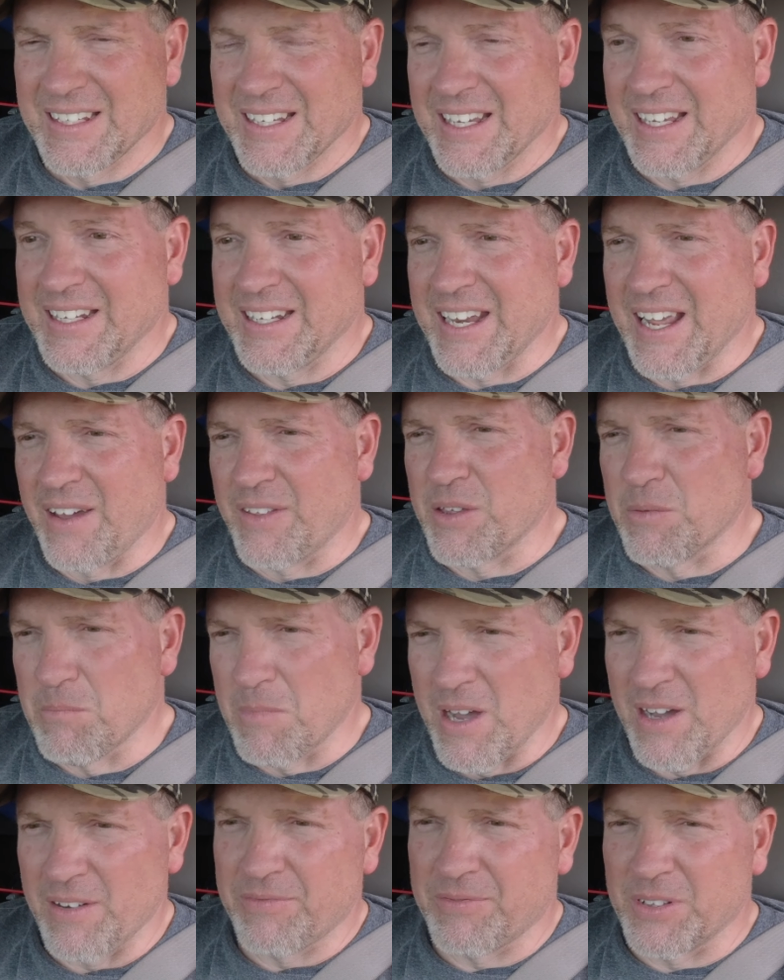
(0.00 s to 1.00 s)
And now now the
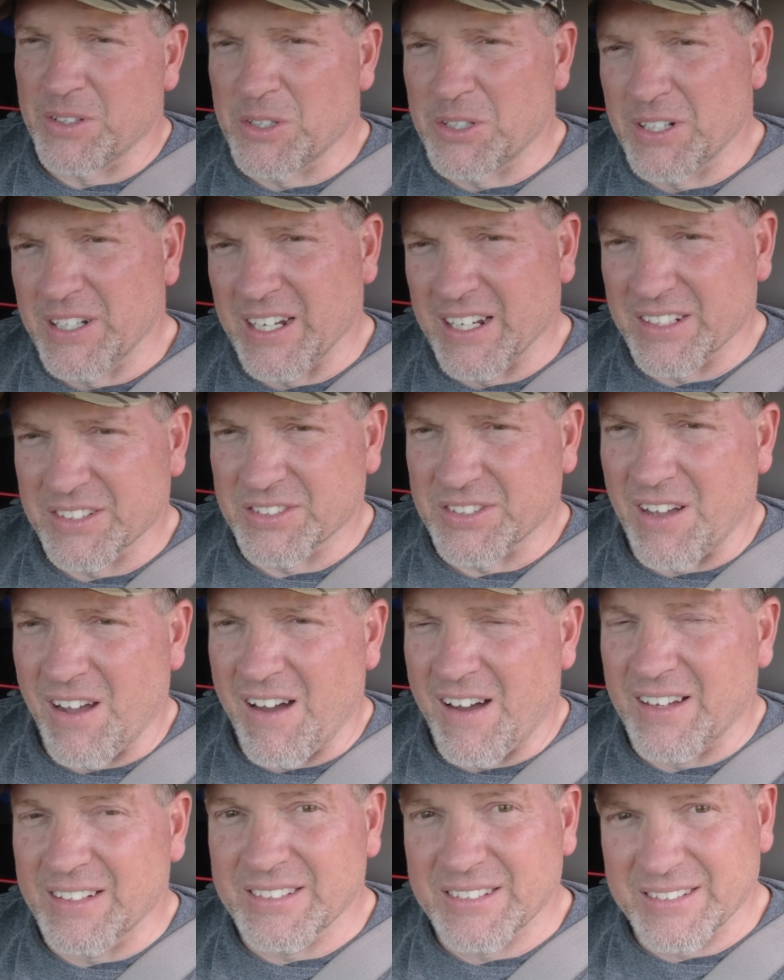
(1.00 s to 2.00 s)
muffler, the
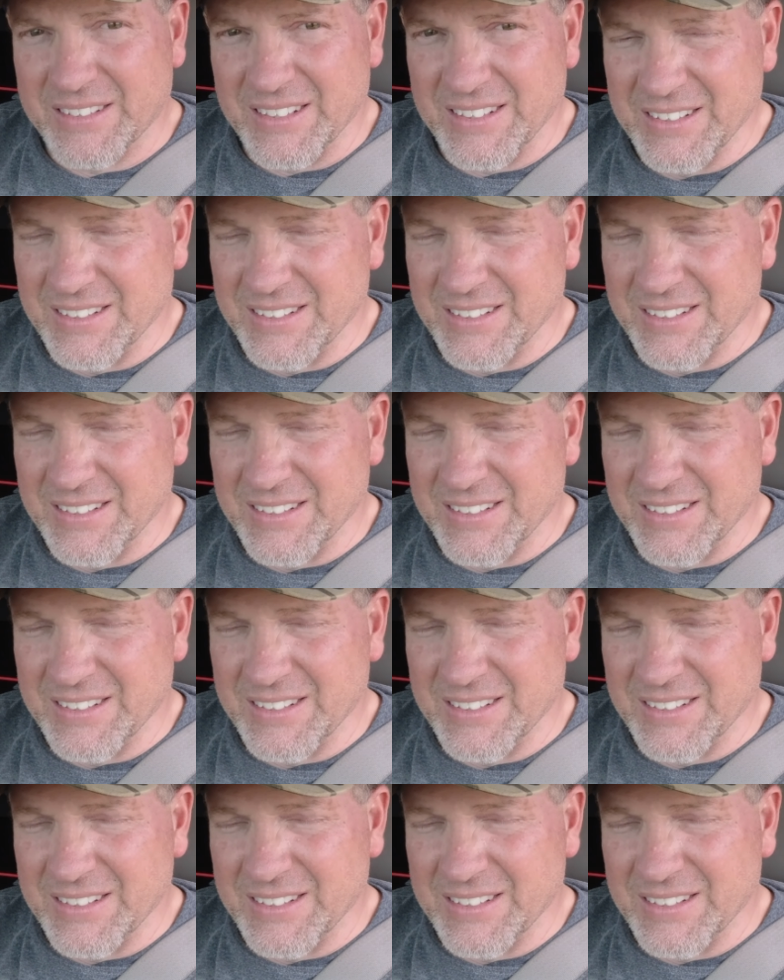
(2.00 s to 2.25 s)
exhaust.